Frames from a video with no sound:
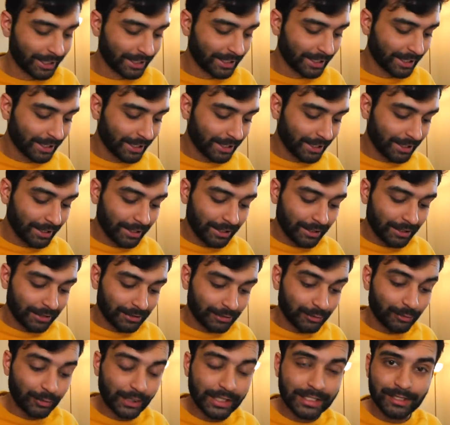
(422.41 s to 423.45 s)
it.
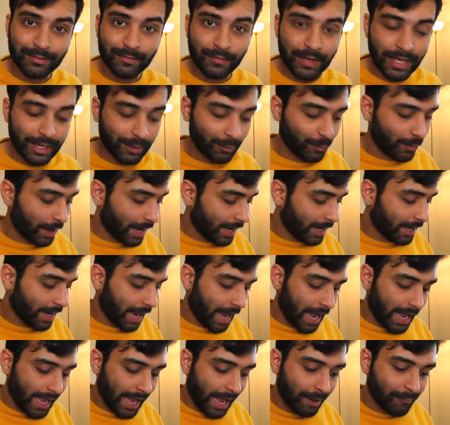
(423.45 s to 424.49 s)
The reason being when
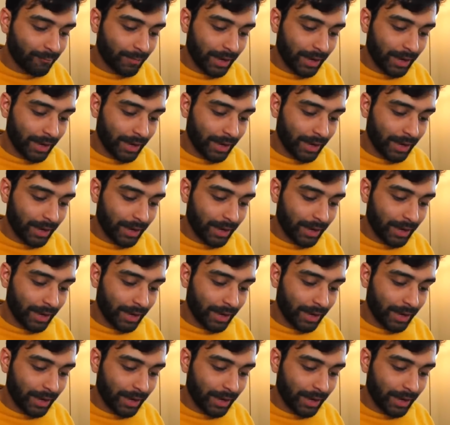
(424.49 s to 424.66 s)
I have